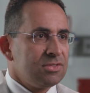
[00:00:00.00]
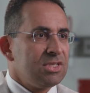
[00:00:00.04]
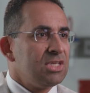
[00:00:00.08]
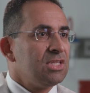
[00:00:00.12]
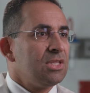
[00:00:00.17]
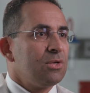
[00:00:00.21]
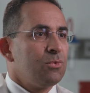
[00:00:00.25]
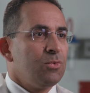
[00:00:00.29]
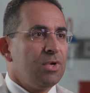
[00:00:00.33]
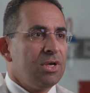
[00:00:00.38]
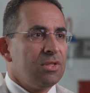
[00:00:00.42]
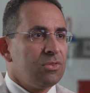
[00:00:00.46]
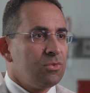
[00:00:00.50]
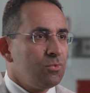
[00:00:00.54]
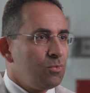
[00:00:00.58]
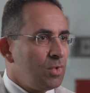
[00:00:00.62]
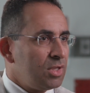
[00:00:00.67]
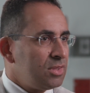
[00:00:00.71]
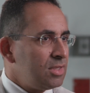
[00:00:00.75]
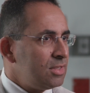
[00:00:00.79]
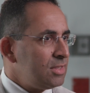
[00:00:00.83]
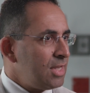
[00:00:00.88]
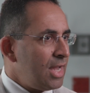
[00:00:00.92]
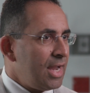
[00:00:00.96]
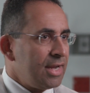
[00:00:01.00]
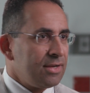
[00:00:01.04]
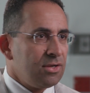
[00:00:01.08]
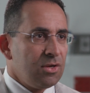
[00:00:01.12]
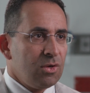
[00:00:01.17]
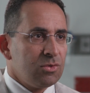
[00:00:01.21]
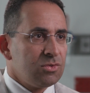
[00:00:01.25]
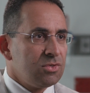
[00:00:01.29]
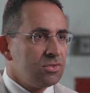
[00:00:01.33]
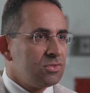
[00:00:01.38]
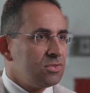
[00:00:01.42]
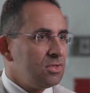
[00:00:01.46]
dealing with, what the
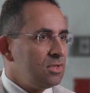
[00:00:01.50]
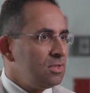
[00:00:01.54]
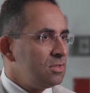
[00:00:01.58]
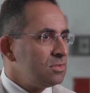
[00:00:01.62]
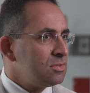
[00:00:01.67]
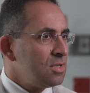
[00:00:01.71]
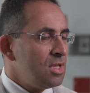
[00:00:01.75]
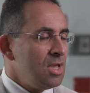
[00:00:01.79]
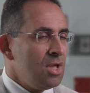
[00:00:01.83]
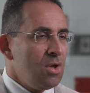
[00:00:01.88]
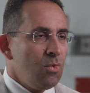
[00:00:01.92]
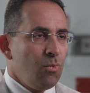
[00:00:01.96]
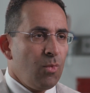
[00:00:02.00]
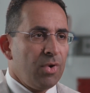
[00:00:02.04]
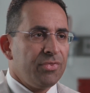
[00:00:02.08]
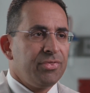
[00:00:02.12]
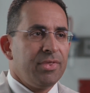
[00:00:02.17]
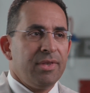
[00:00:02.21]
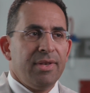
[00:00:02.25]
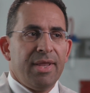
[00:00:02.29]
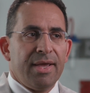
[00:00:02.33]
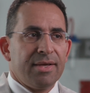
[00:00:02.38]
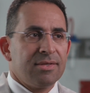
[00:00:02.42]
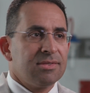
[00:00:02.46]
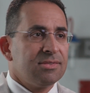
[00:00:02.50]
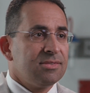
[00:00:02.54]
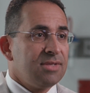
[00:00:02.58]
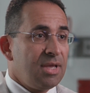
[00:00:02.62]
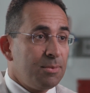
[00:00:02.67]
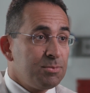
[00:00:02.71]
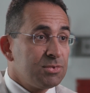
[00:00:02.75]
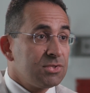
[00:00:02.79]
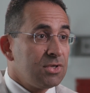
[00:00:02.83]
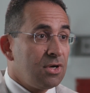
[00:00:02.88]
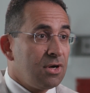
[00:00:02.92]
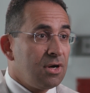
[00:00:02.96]
diagnosis is, what the next
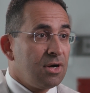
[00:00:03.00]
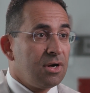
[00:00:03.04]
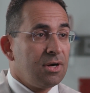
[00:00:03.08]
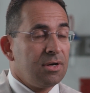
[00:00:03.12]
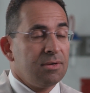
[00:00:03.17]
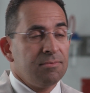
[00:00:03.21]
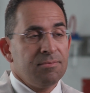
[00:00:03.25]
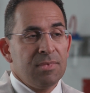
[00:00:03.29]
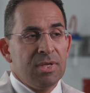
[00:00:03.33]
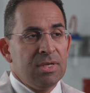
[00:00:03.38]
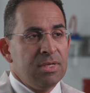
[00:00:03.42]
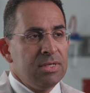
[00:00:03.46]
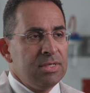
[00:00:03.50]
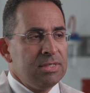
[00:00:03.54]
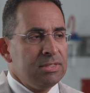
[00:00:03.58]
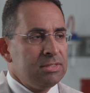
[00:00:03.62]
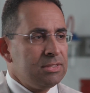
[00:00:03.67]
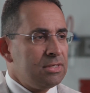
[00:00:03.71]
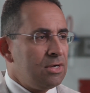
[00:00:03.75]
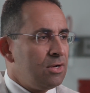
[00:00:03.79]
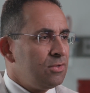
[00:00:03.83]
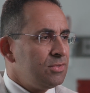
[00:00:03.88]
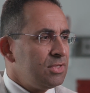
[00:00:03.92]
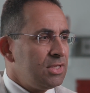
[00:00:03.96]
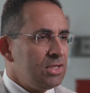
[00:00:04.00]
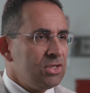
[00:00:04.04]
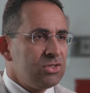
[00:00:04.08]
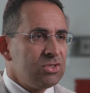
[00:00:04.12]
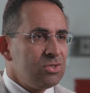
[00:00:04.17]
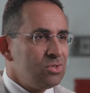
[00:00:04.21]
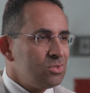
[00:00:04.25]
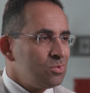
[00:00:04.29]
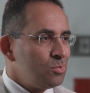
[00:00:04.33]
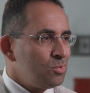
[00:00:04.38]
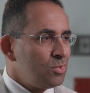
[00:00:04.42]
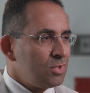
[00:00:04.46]
steps are, all the
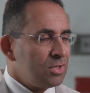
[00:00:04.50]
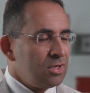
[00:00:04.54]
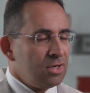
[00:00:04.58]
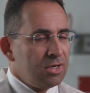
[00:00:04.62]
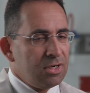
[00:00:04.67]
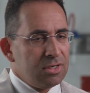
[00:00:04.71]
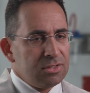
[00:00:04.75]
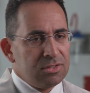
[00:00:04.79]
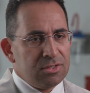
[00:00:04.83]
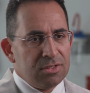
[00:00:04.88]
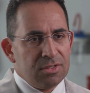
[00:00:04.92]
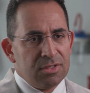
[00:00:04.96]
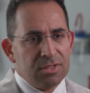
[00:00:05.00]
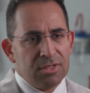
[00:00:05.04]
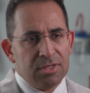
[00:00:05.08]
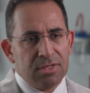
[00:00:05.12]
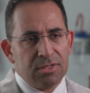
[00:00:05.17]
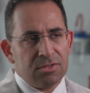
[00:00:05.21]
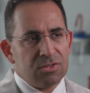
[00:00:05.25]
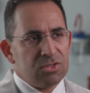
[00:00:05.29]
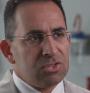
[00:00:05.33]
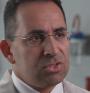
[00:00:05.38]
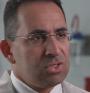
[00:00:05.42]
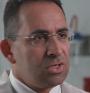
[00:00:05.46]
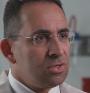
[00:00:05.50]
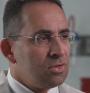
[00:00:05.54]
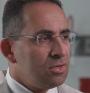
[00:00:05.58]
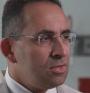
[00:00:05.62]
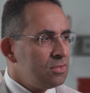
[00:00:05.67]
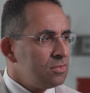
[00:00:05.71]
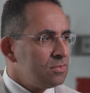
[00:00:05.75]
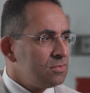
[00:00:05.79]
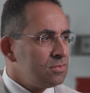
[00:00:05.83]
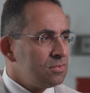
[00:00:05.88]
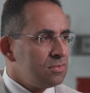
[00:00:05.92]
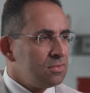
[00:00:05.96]
issues with regard to the
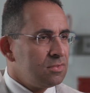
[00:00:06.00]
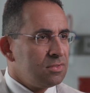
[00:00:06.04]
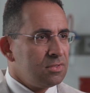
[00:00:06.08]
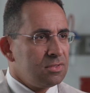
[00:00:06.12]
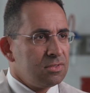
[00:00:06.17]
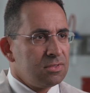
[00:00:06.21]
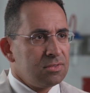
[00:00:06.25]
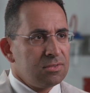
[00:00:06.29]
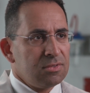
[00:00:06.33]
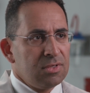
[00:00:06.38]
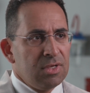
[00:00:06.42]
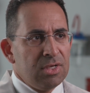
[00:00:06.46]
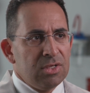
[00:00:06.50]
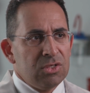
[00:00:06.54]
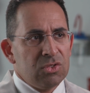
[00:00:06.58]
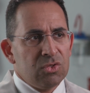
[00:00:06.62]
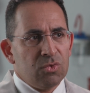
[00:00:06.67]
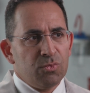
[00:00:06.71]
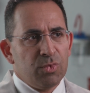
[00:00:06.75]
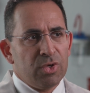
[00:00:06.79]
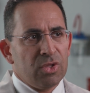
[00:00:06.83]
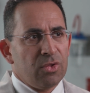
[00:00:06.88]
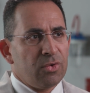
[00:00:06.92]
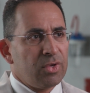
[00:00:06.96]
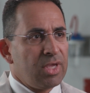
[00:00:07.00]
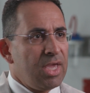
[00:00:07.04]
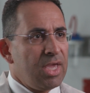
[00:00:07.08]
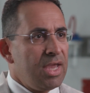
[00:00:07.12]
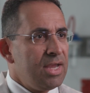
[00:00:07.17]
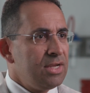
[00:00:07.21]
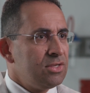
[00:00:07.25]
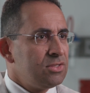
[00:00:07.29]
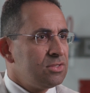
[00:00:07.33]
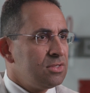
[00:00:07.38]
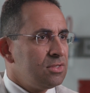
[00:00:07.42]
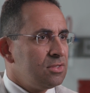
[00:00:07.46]
insurance and the
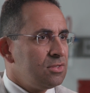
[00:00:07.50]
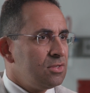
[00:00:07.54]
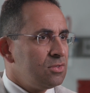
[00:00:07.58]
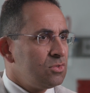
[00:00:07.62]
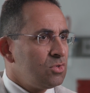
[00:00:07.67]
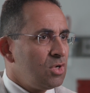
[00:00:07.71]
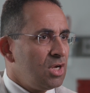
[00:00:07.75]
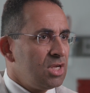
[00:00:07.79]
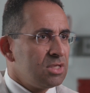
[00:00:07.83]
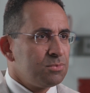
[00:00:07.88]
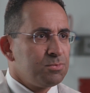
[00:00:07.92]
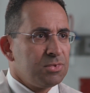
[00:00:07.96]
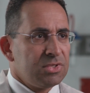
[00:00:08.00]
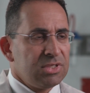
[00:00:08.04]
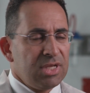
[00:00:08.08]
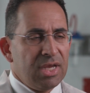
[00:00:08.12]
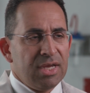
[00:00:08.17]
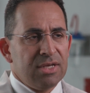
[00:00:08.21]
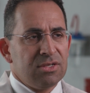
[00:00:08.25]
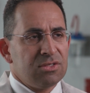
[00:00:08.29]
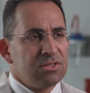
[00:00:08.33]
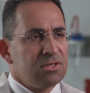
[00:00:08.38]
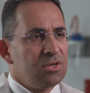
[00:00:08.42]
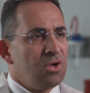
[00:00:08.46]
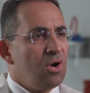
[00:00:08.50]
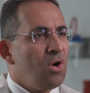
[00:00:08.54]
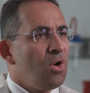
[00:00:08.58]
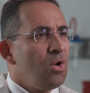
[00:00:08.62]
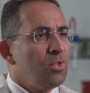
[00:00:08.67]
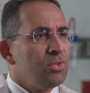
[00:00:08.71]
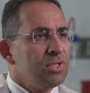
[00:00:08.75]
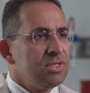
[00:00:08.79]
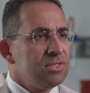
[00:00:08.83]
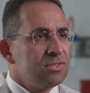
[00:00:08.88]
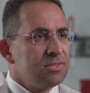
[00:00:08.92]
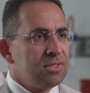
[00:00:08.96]
relocation and transportation,
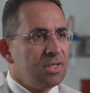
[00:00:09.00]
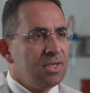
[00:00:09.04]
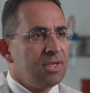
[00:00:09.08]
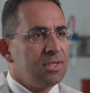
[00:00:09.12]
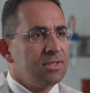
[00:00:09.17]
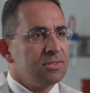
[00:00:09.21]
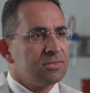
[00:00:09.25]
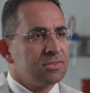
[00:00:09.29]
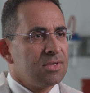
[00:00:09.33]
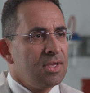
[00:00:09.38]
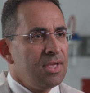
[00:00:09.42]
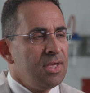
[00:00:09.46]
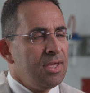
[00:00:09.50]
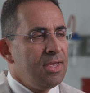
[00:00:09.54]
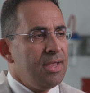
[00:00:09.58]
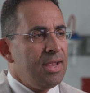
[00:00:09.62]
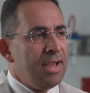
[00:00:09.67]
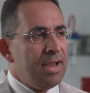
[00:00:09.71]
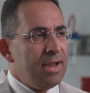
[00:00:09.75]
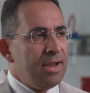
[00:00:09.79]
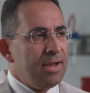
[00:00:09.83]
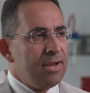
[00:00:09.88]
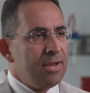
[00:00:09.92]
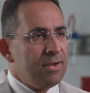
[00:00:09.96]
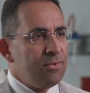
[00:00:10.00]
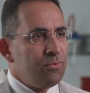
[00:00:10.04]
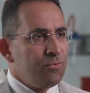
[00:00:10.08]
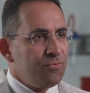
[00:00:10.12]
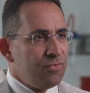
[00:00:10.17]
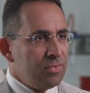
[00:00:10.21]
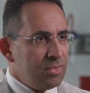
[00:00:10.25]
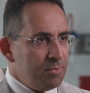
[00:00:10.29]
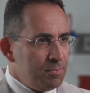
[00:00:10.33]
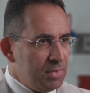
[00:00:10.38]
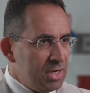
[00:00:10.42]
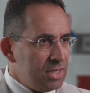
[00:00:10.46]
all these things.
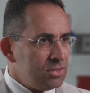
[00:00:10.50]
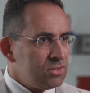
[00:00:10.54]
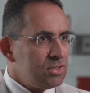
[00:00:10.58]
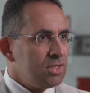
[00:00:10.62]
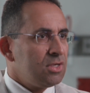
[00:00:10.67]
From the minute